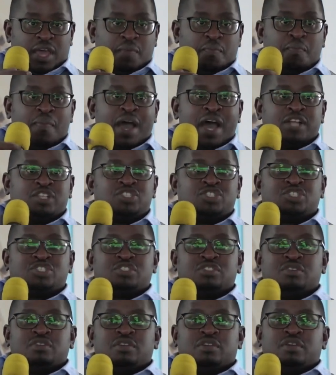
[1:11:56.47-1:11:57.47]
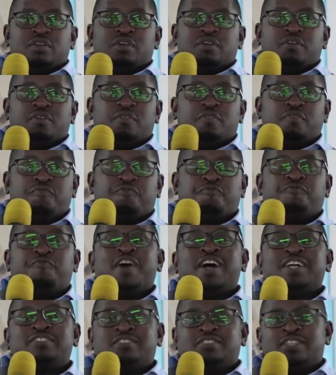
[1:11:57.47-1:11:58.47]
much
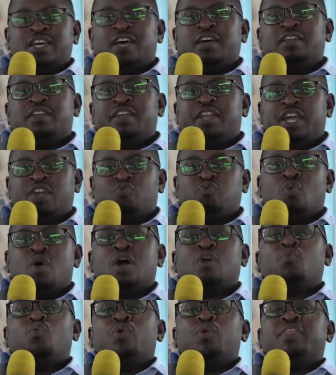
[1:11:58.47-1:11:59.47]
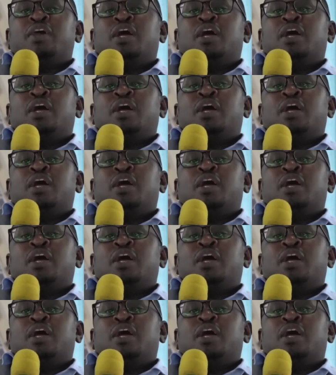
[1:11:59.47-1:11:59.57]
faster network with a